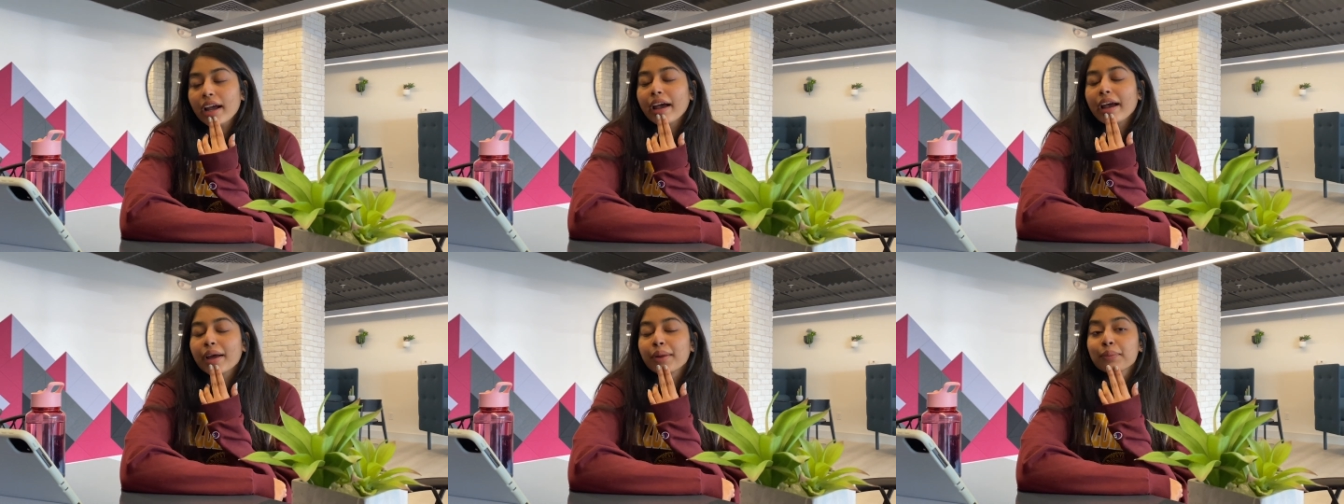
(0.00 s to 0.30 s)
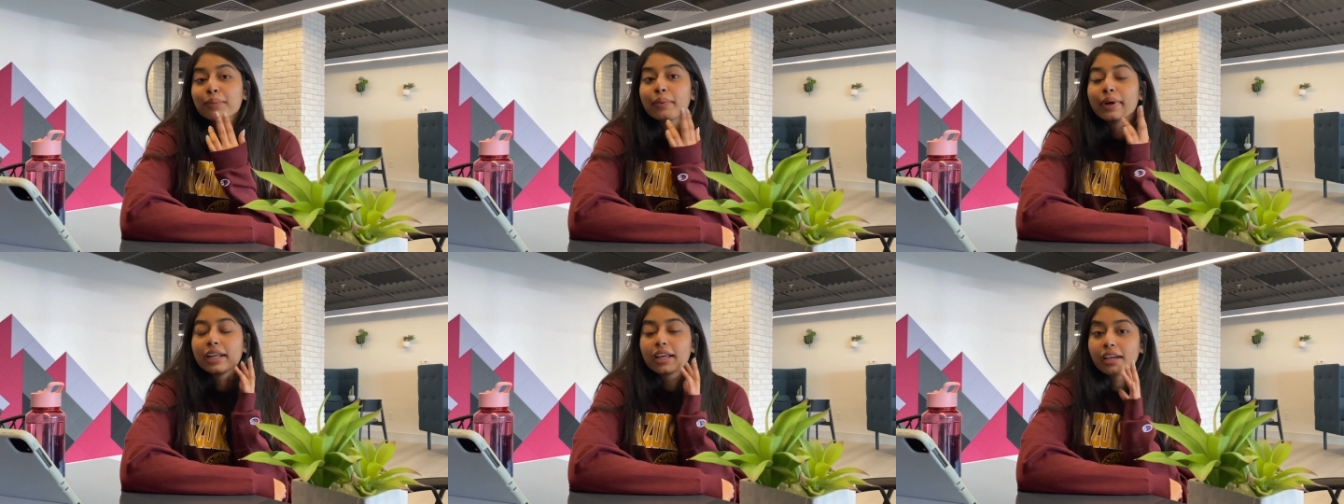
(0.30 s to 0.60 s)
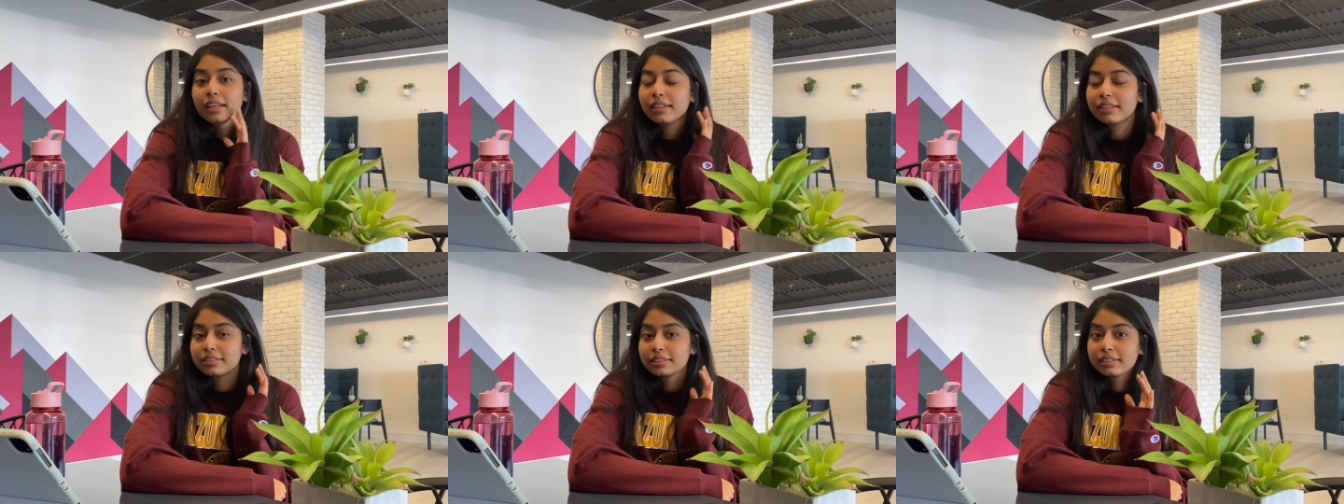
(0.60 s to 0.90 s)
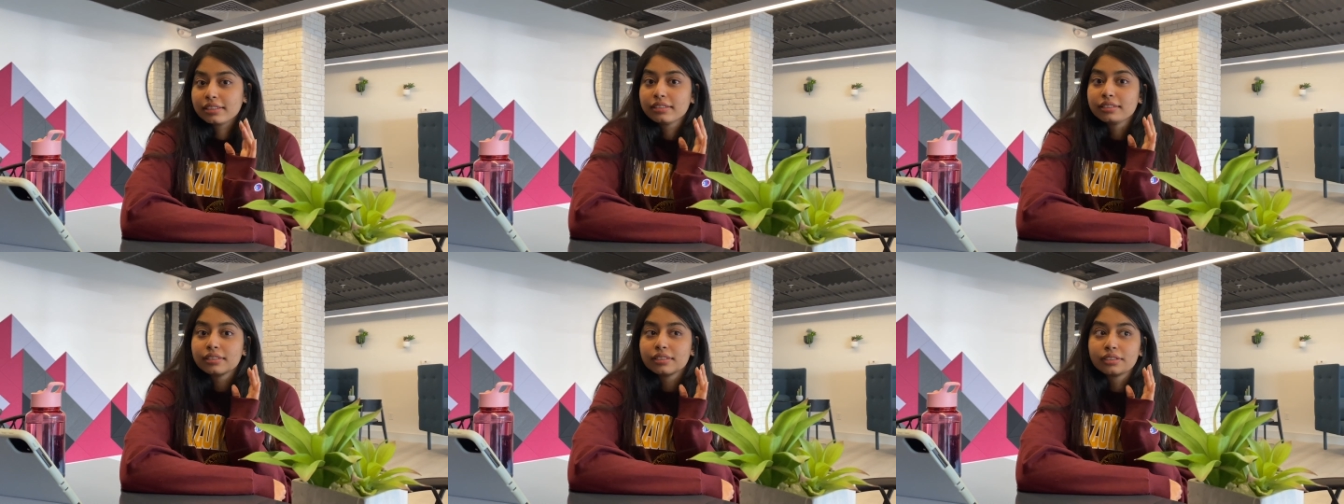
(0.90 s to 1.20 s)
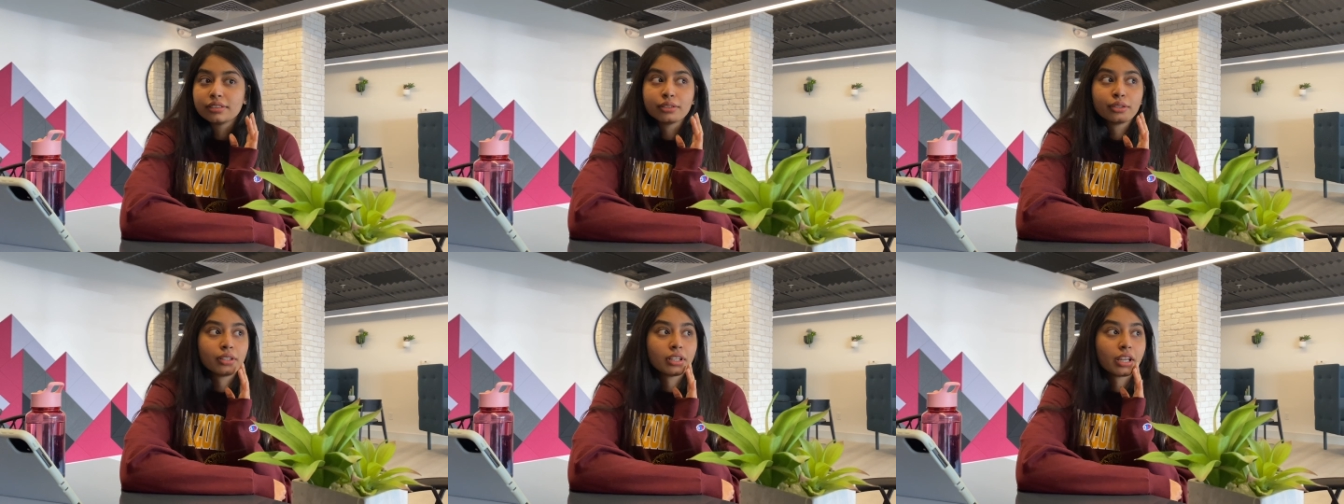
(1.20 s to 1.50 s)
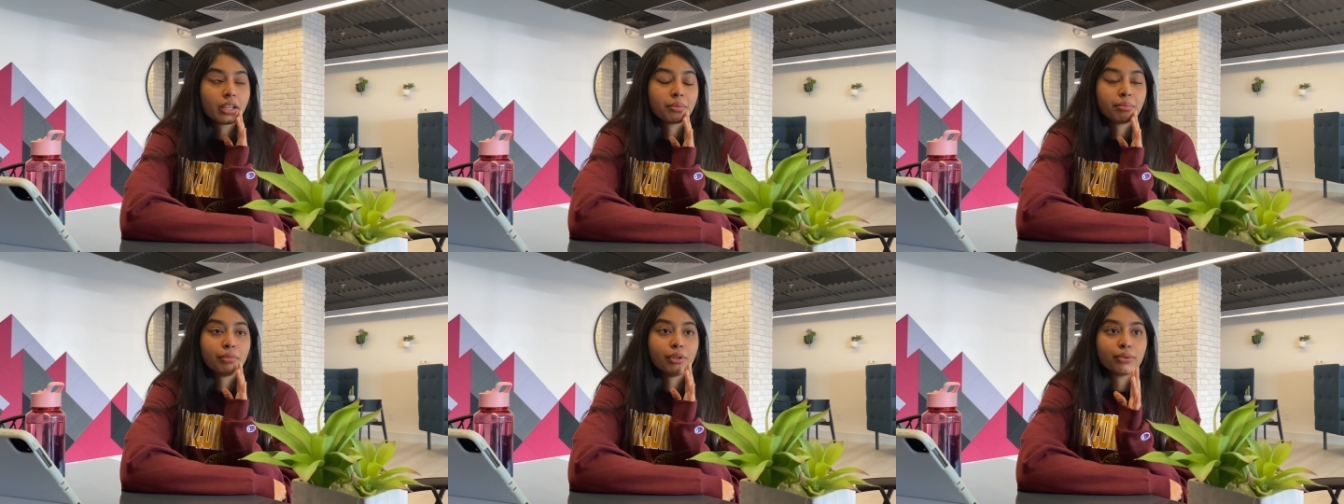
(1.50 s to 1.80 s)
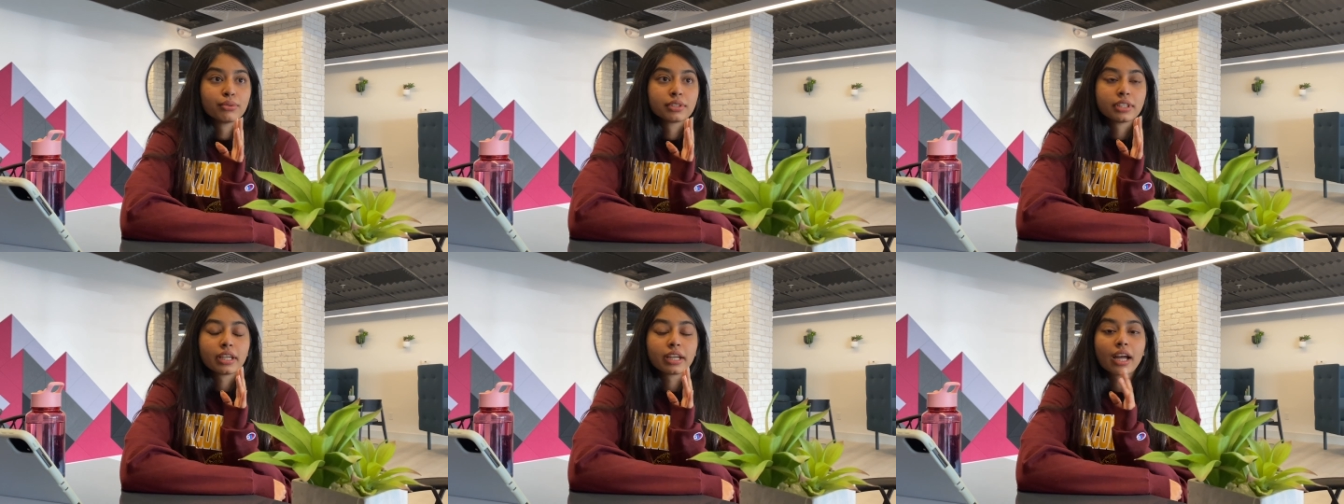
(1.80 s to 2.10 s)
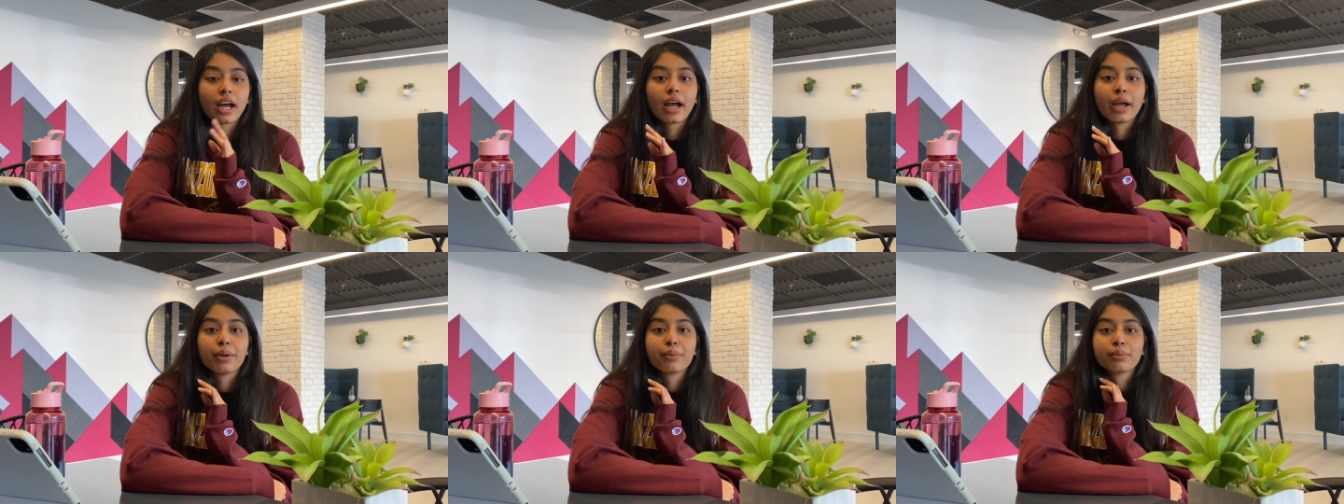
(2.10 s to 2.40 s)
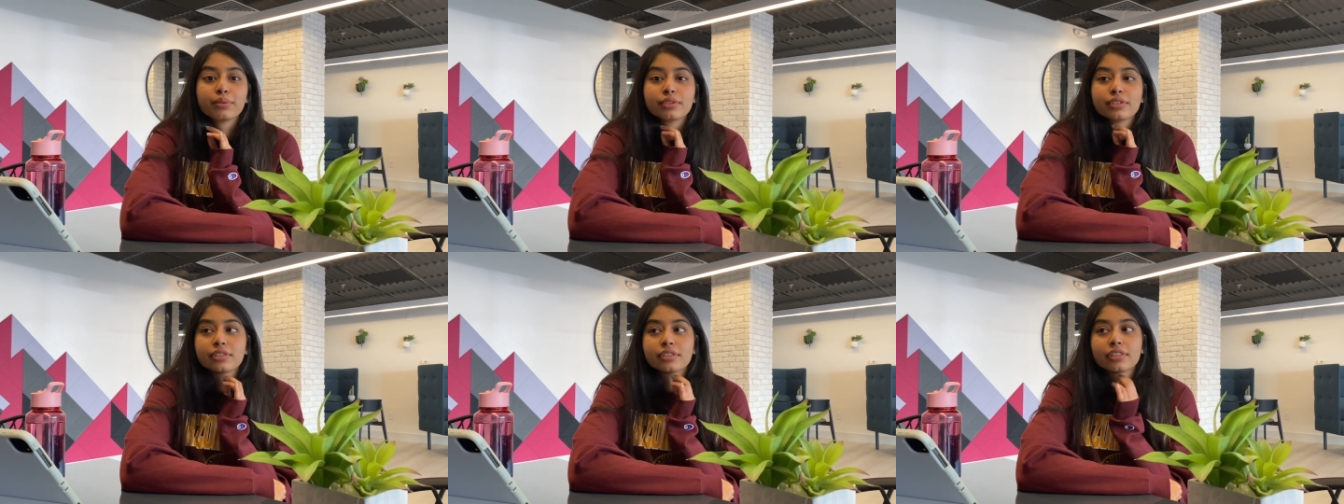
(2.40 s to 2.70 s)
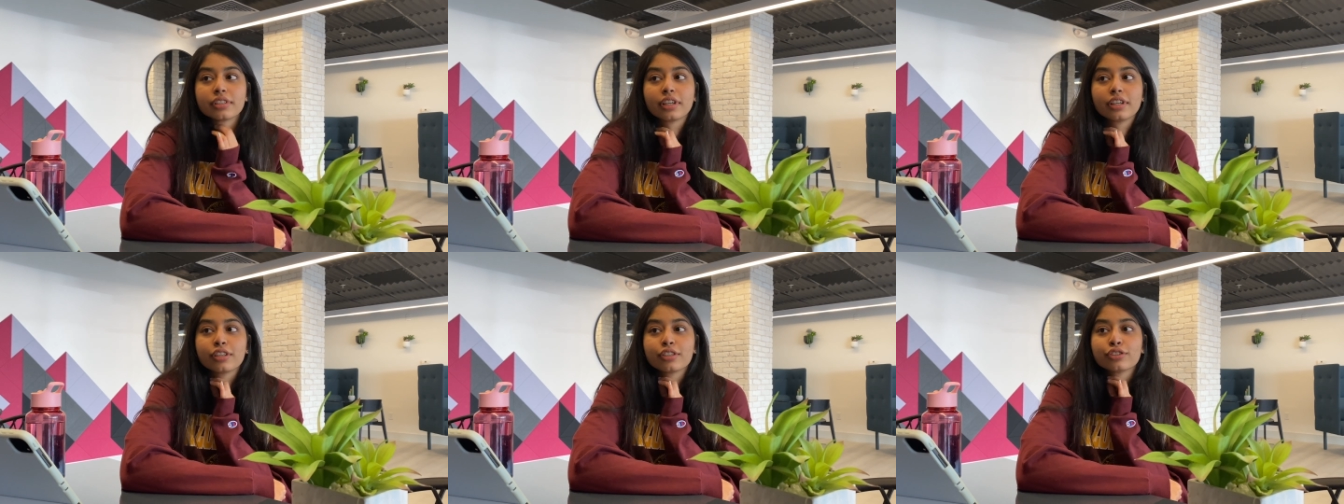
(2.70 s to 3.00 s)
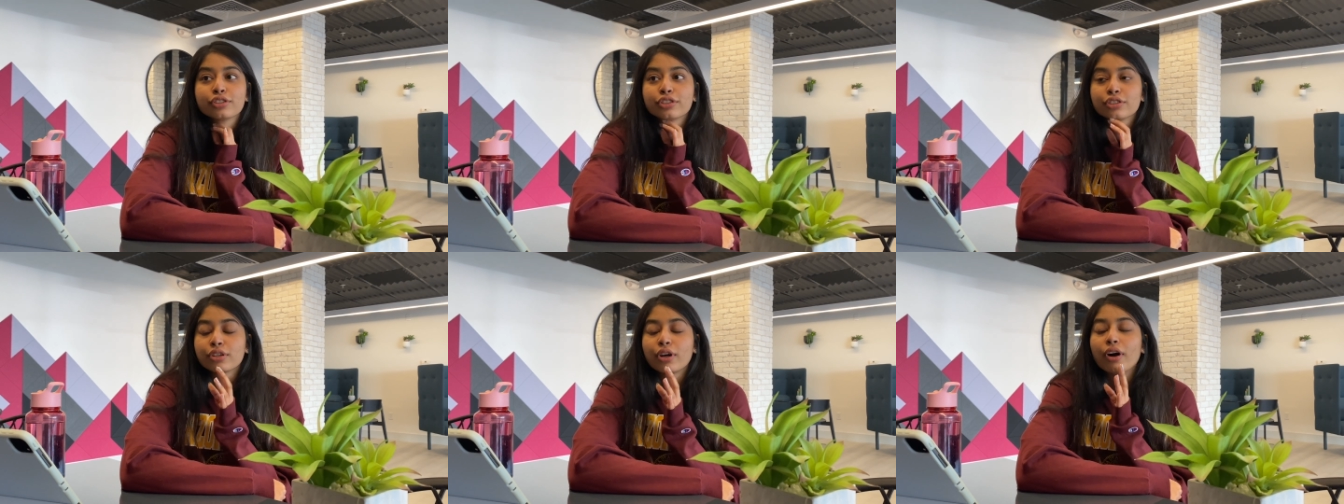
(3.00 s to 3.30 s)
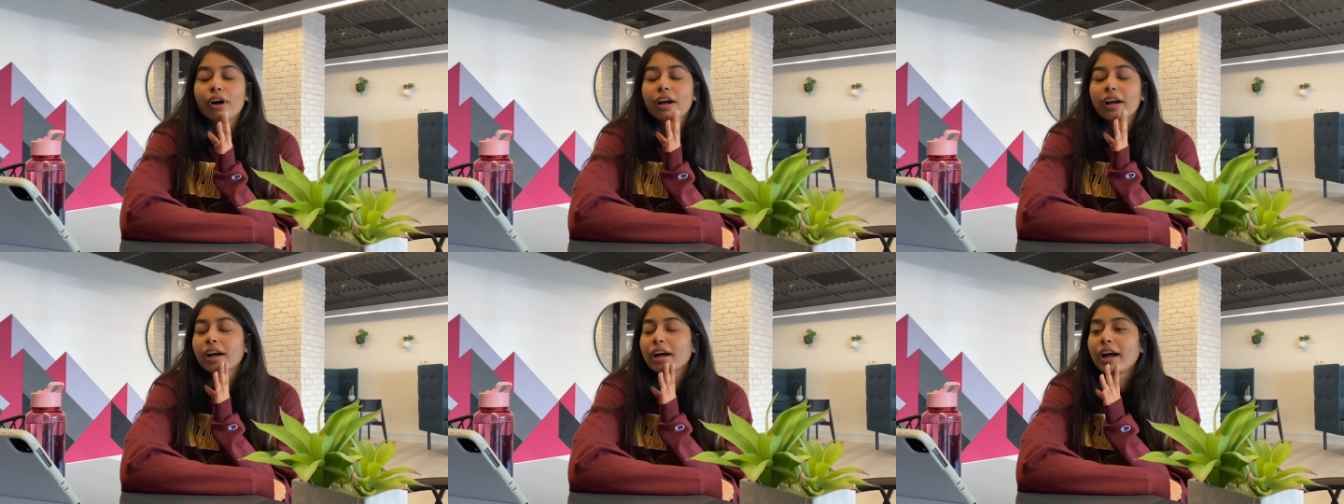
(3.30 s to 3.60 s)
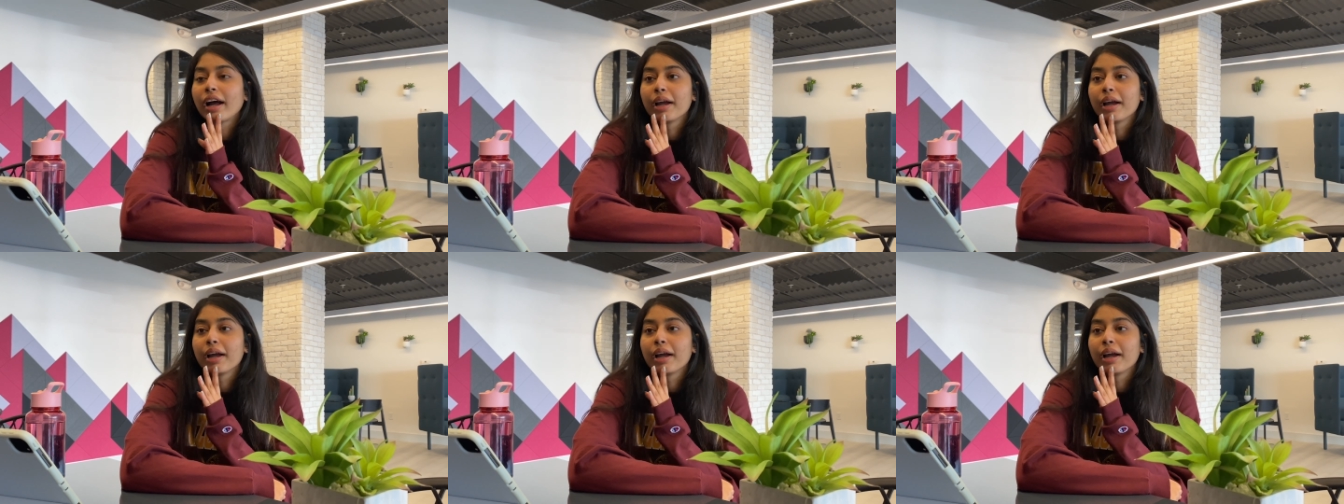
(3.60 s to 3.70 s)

And when I listened to their music, I was in a shock.